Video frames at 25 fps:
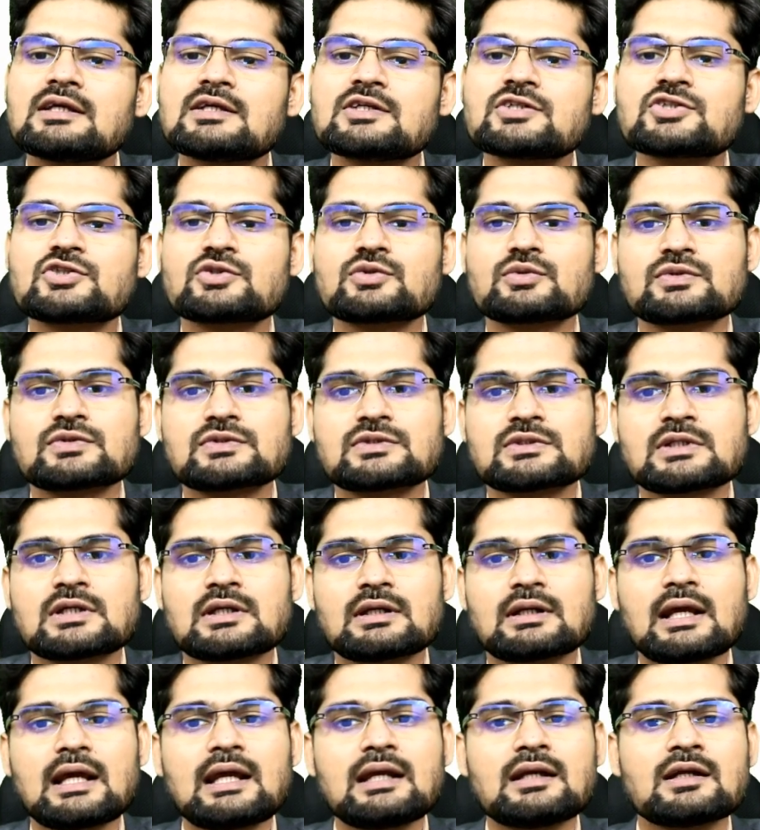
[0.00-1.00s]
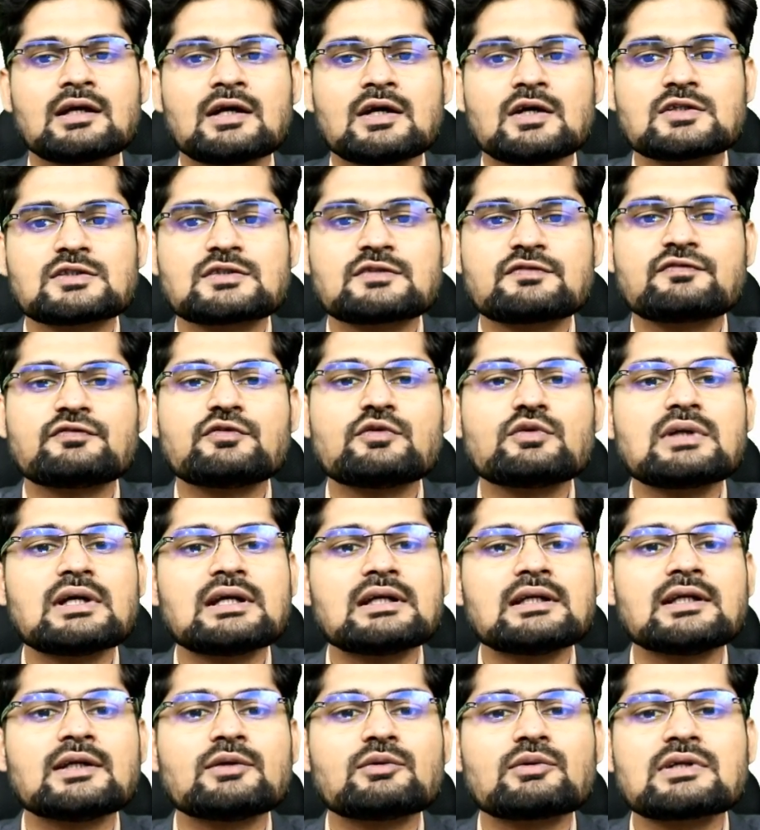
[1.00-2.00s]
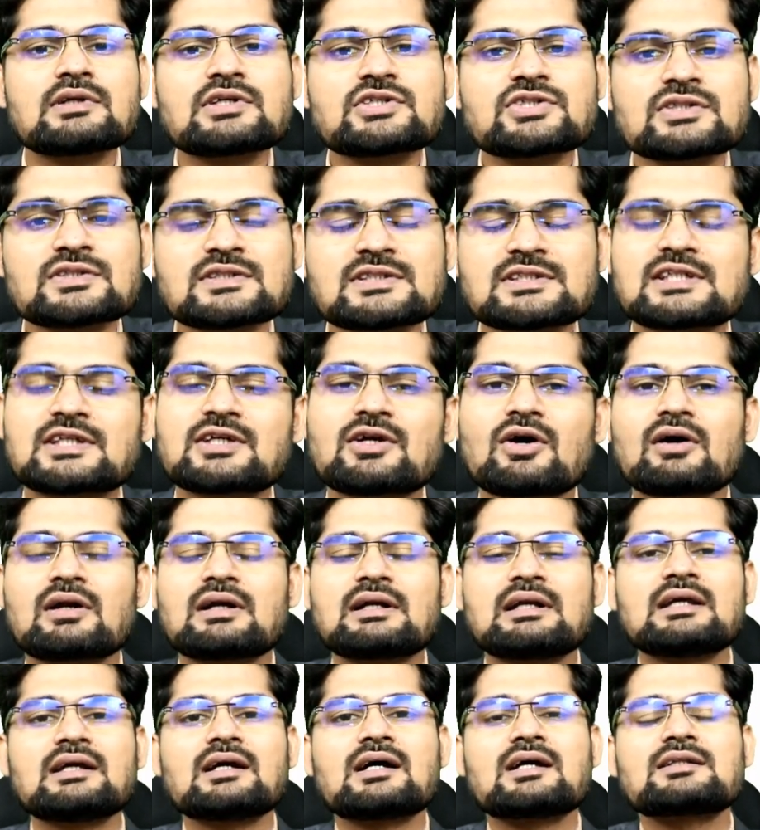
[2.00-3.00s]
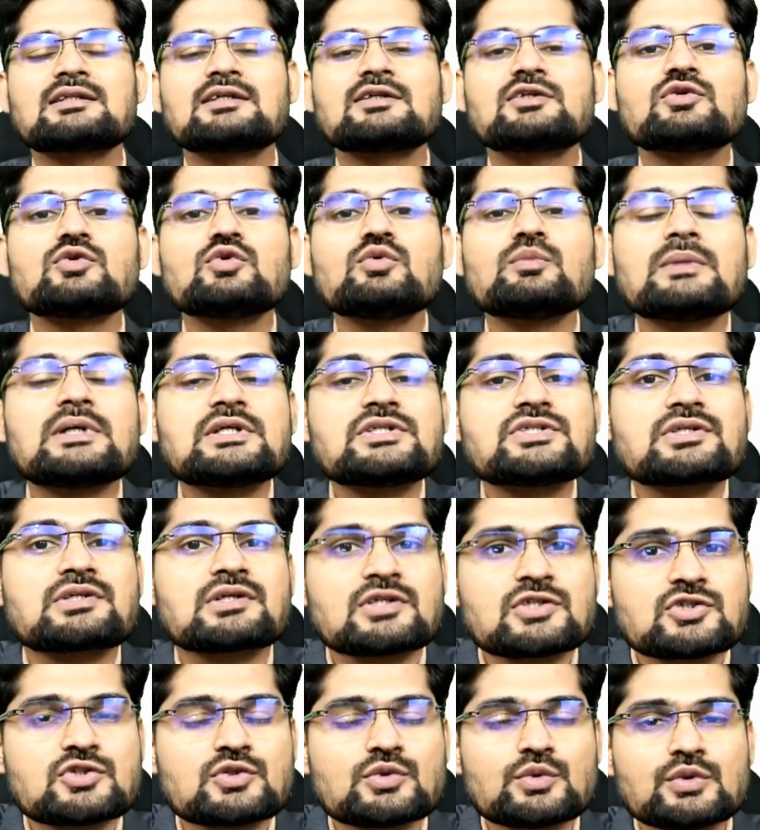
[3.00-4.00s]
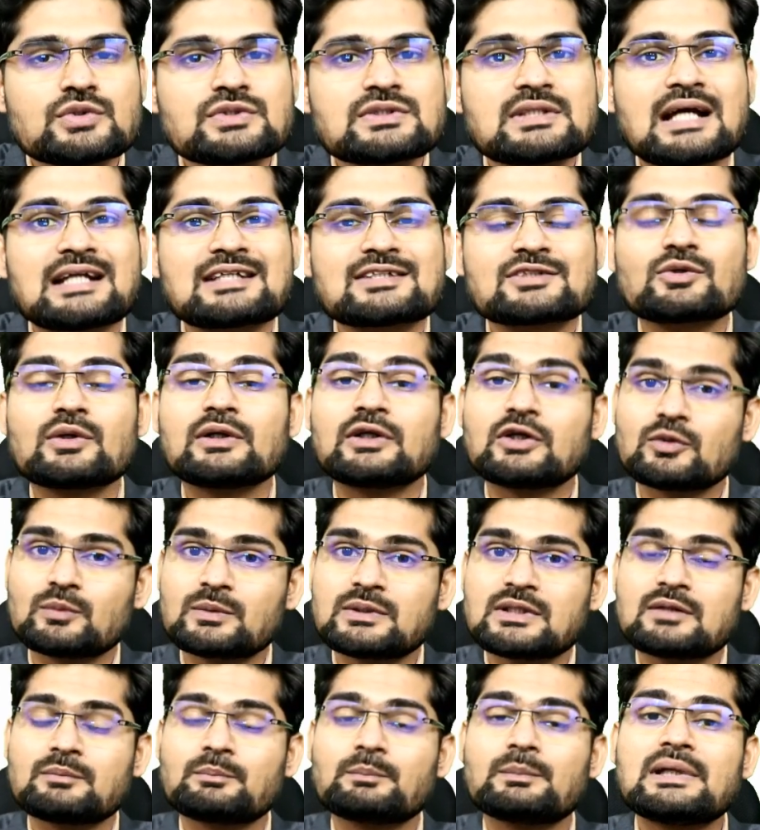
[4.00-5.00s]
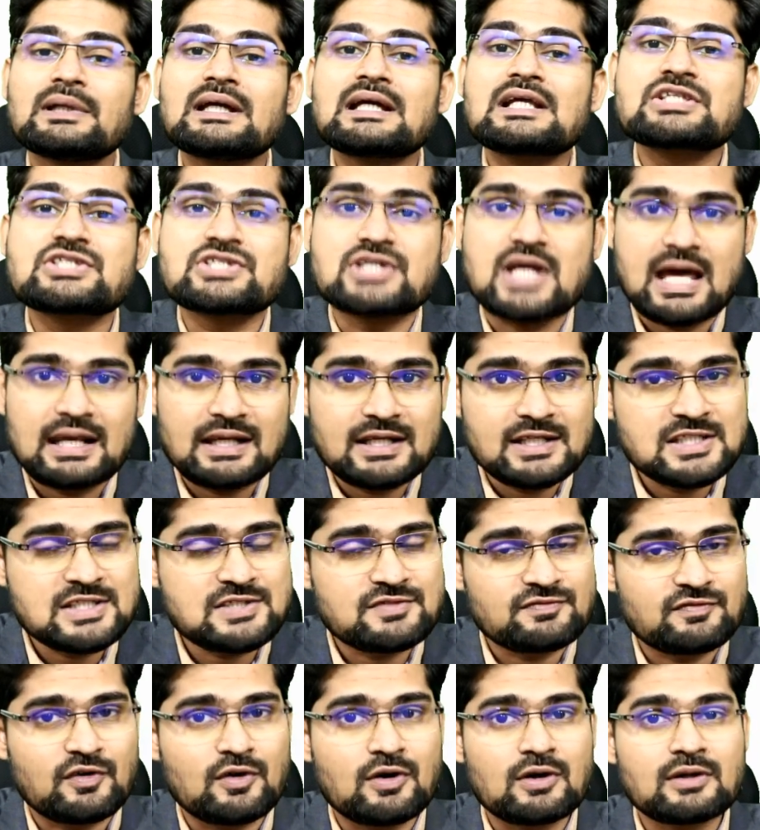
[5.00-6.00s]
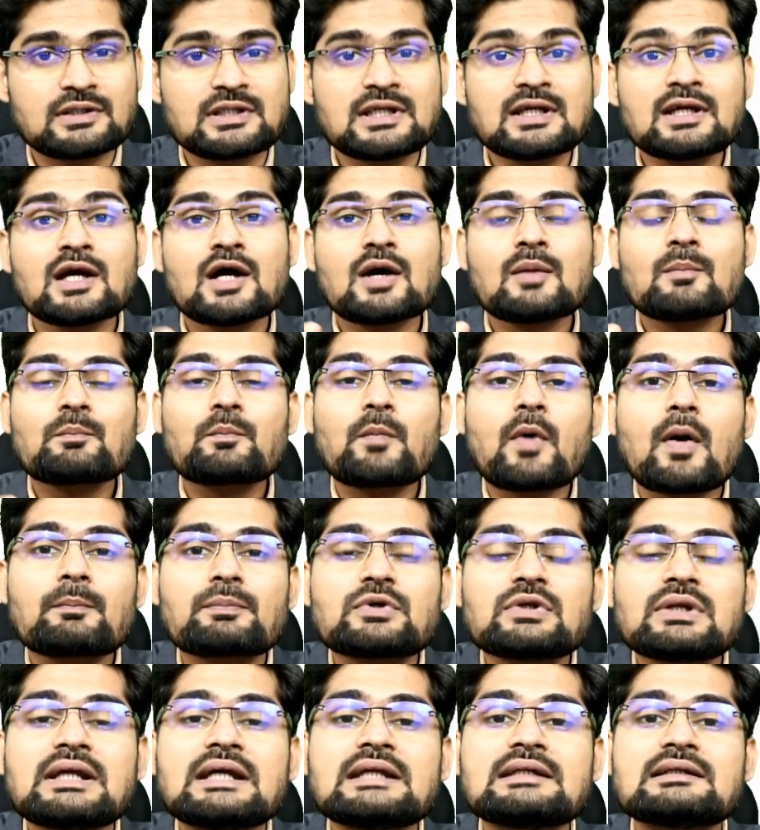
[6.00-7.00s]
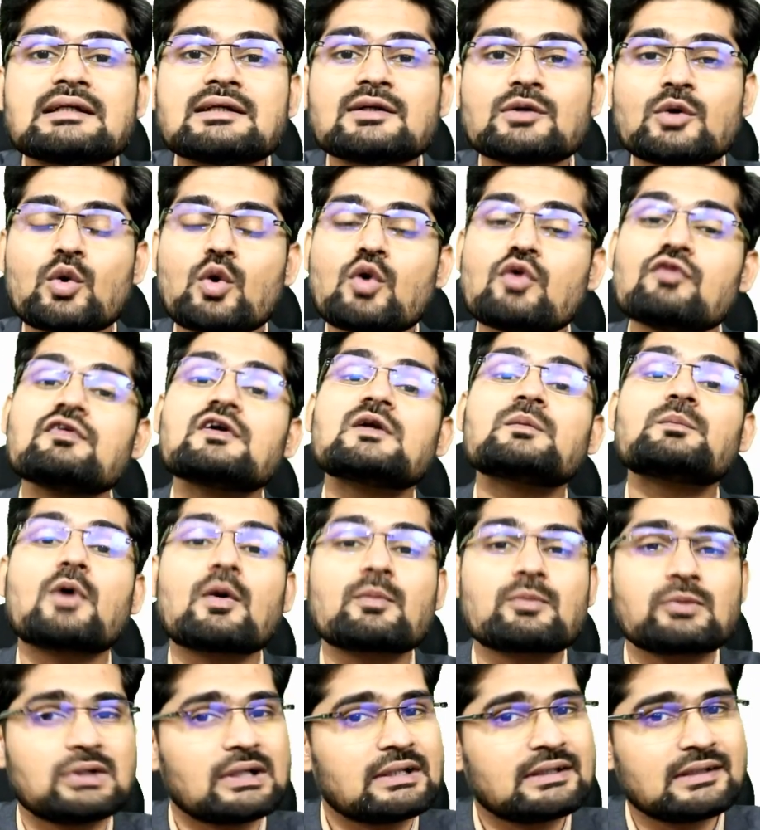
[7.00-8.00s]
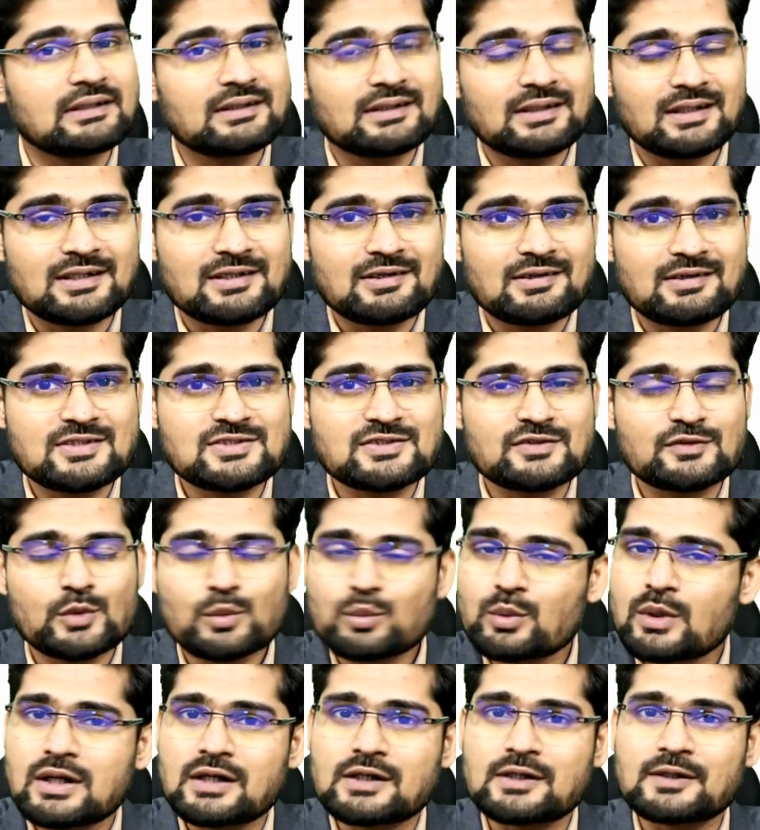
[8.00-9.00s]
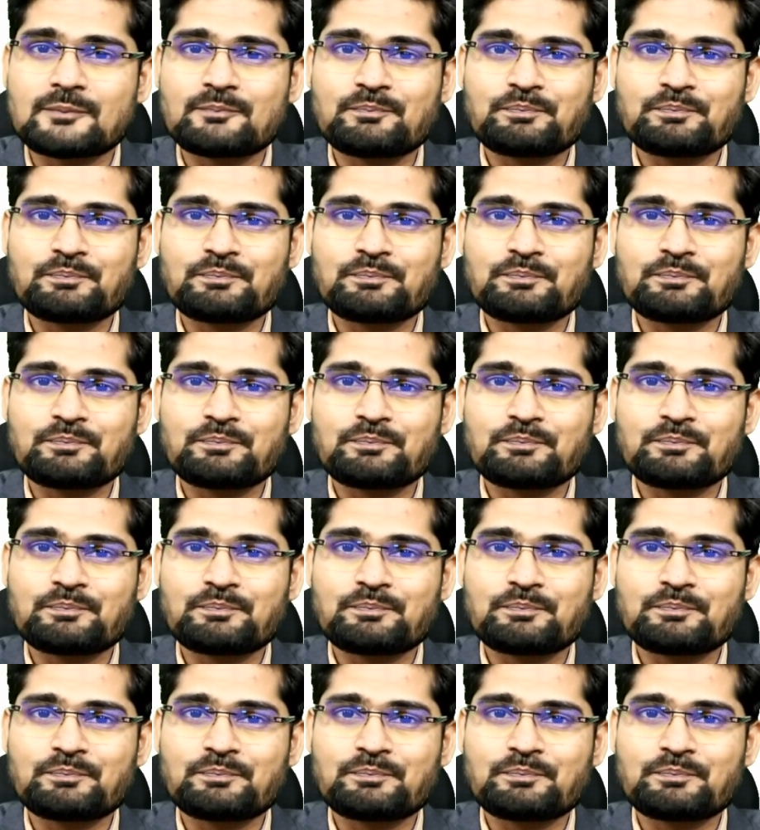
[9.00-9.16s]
issues, right? So food and nutrition security are the two major issues that's going to be a big challenge for the populated, overpopulated countries of the world.